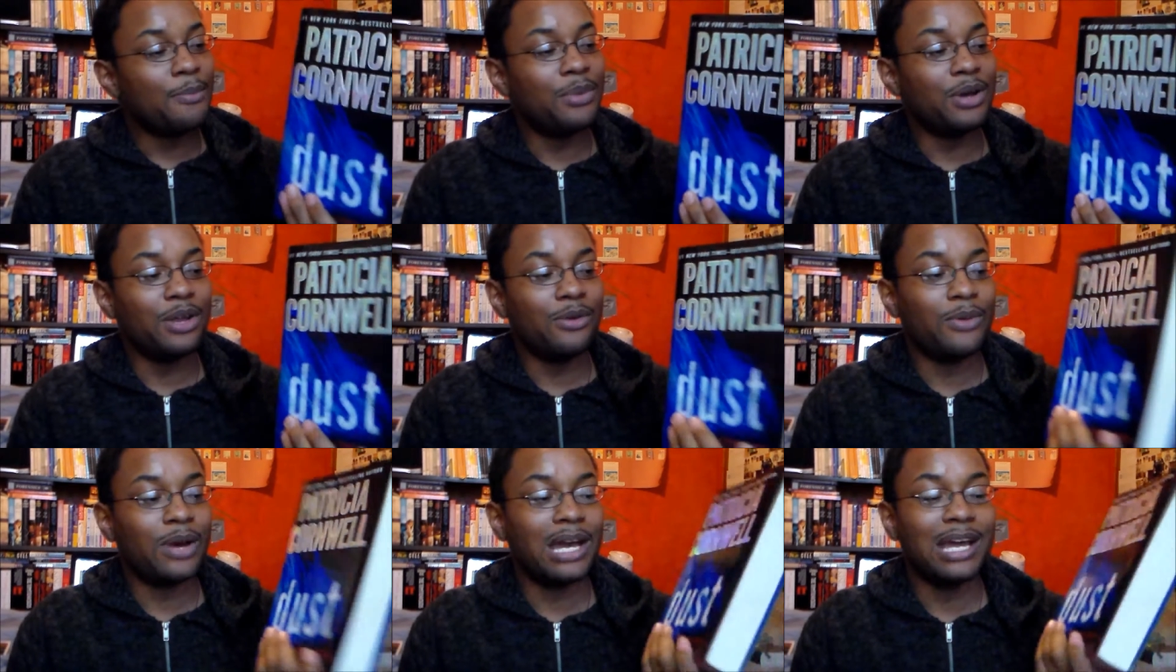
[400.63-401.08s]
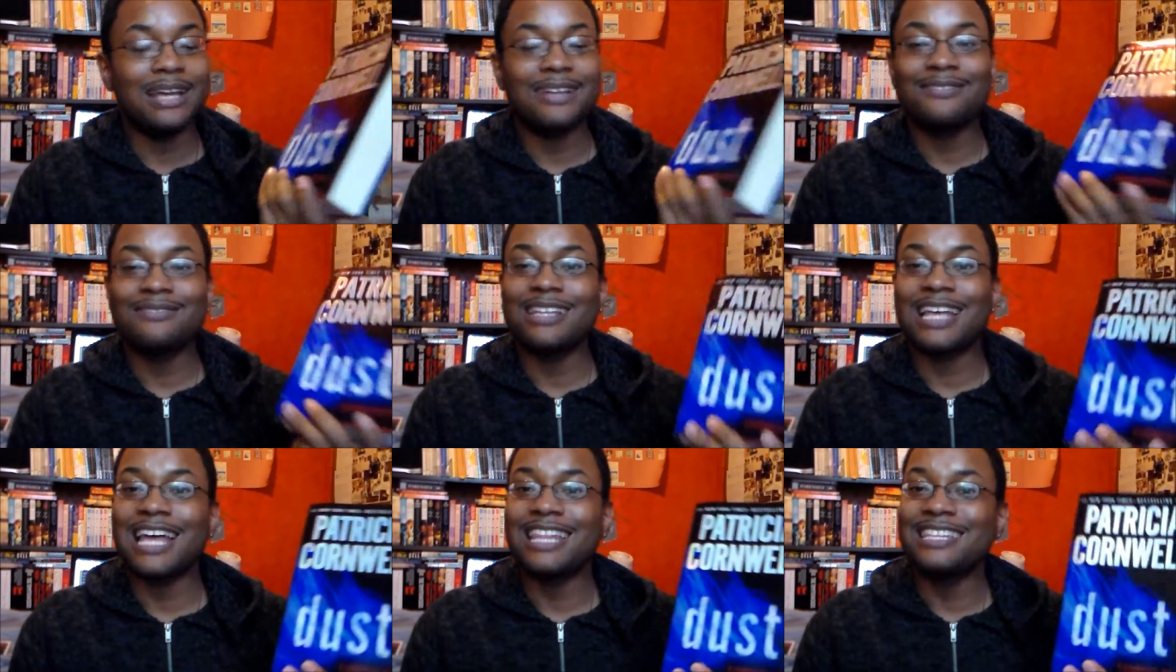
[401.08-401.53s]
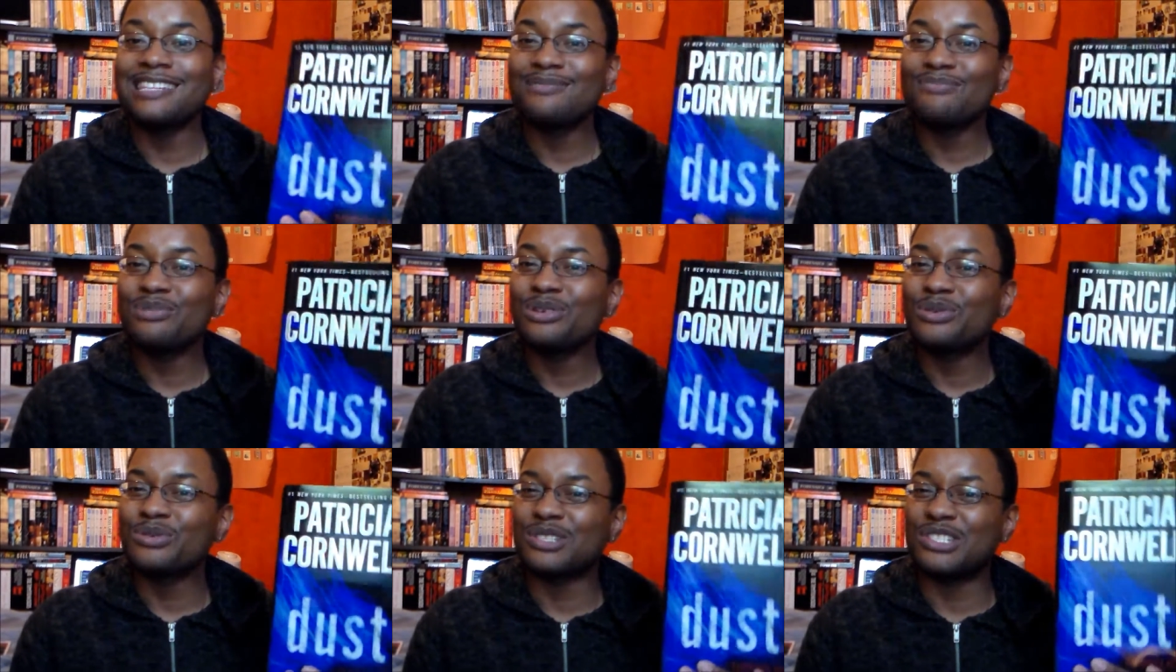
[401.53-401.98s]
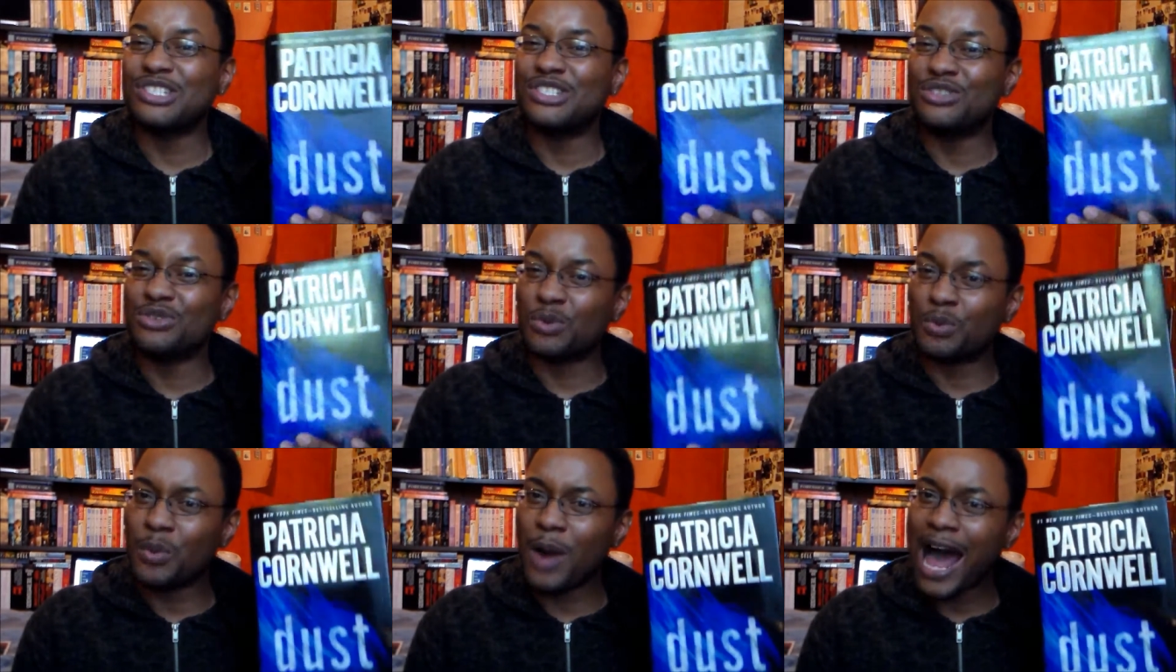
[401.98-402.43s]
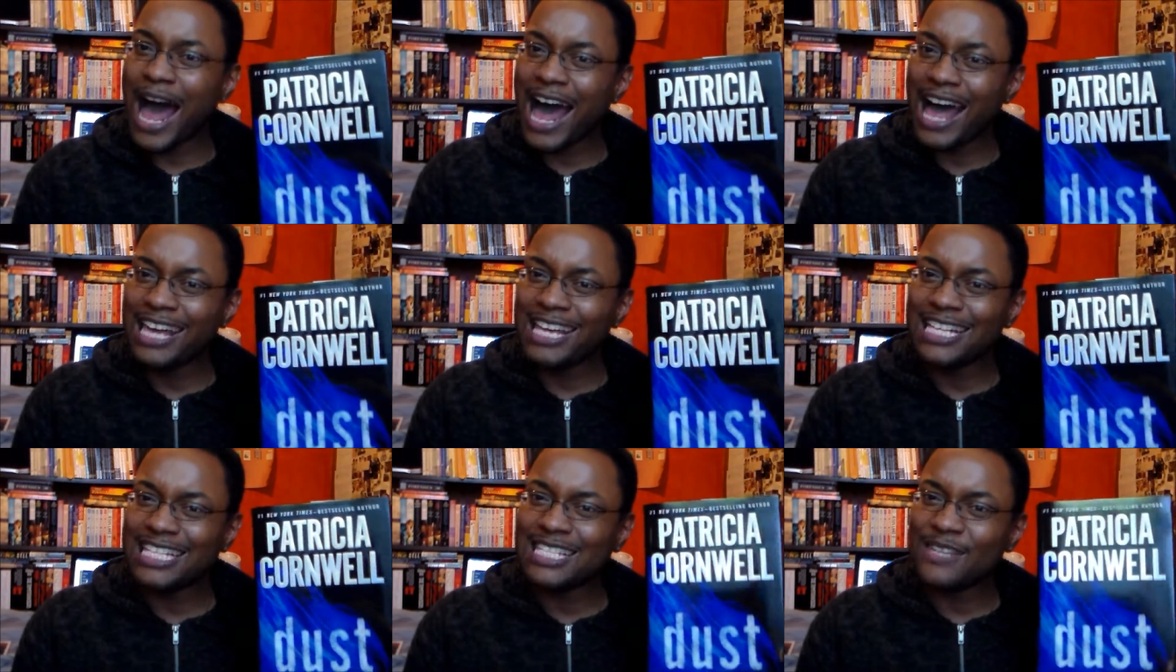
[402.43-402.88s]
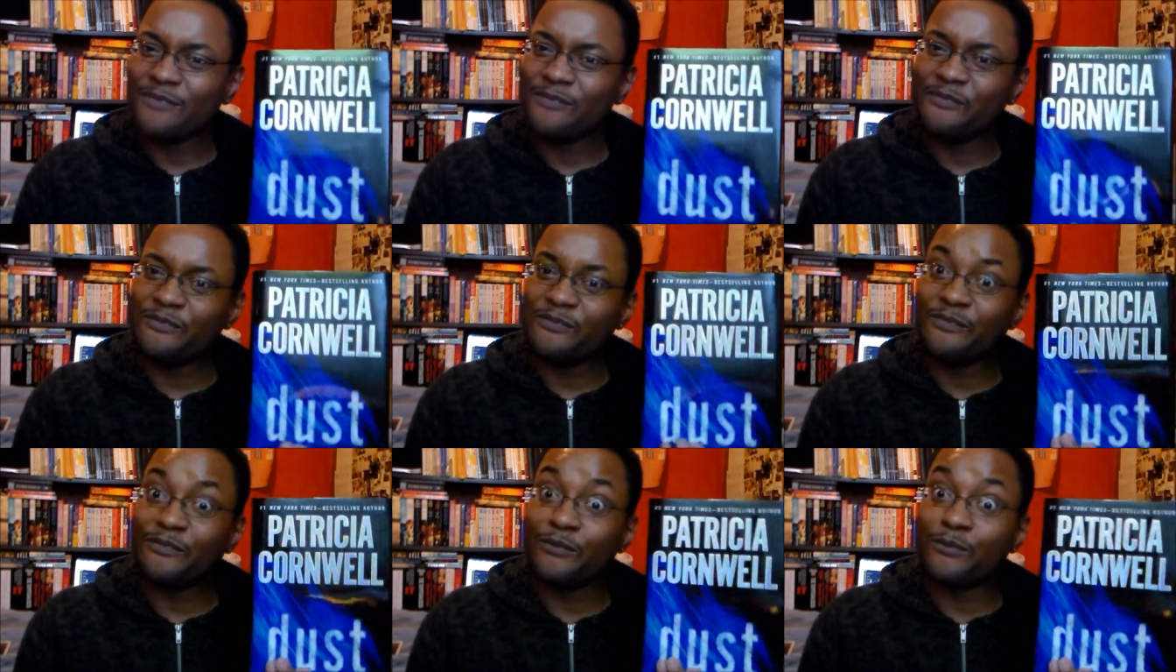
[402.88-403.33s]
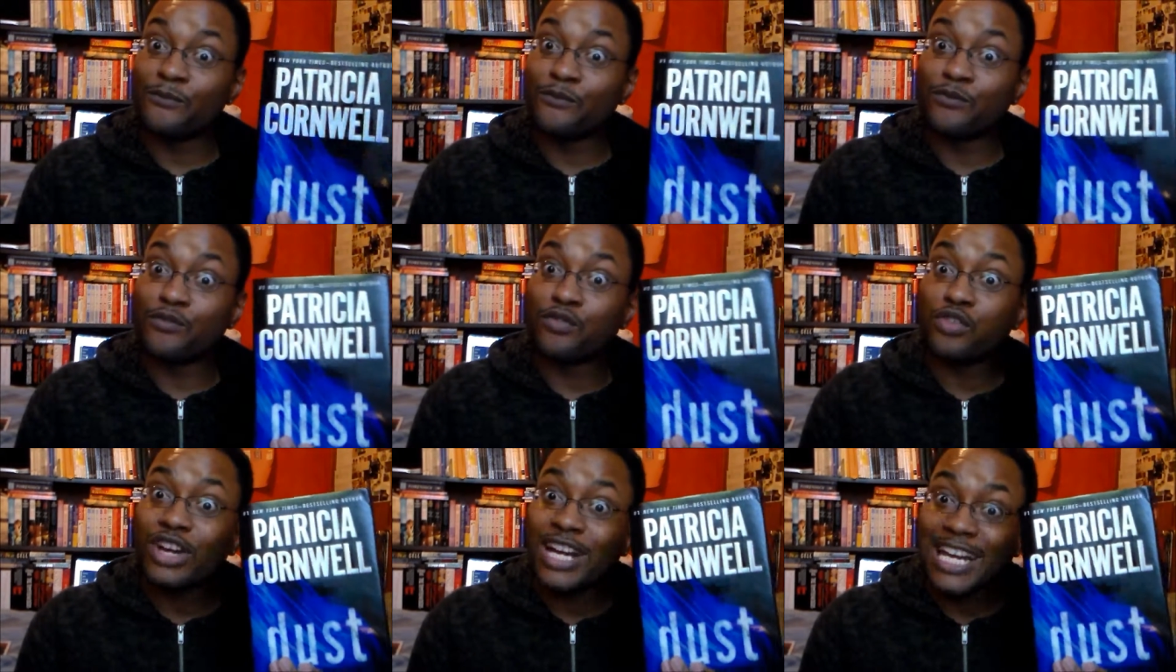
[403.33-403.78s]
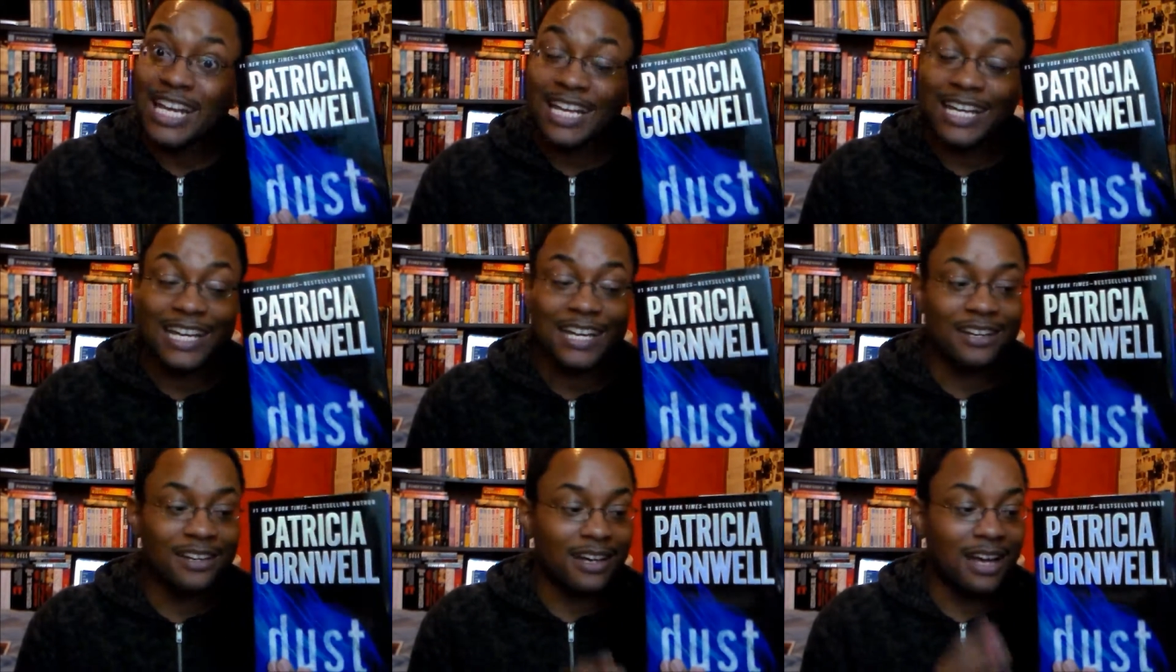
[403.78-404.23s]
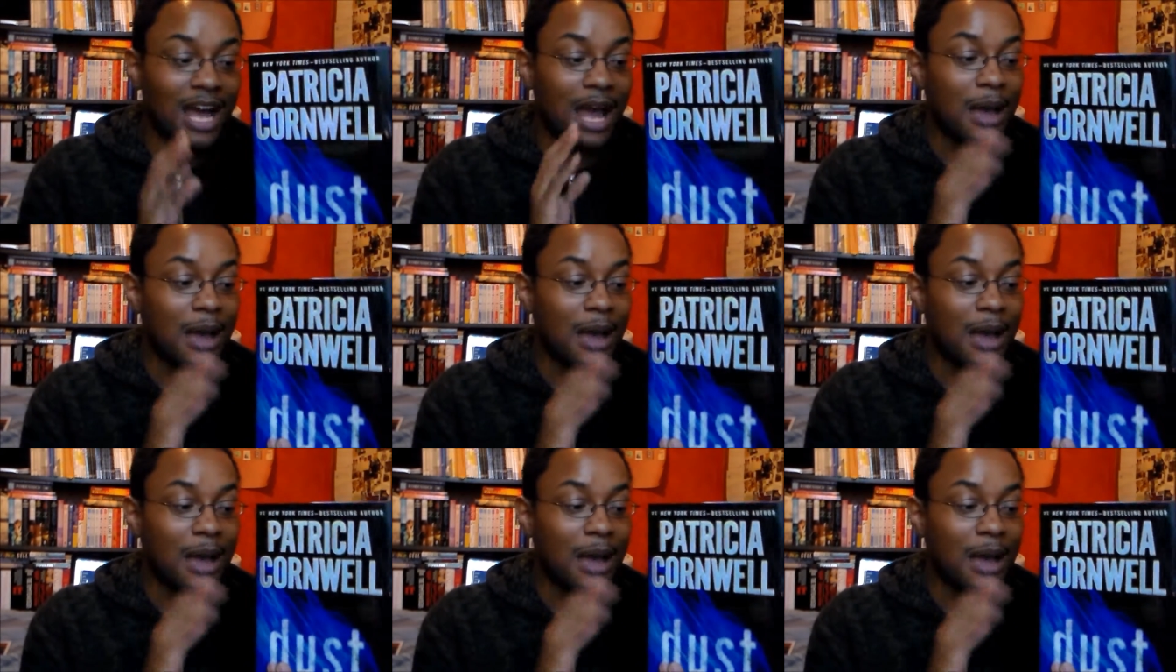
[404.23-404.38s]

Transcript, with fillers: But anyway, this book was dry as freak.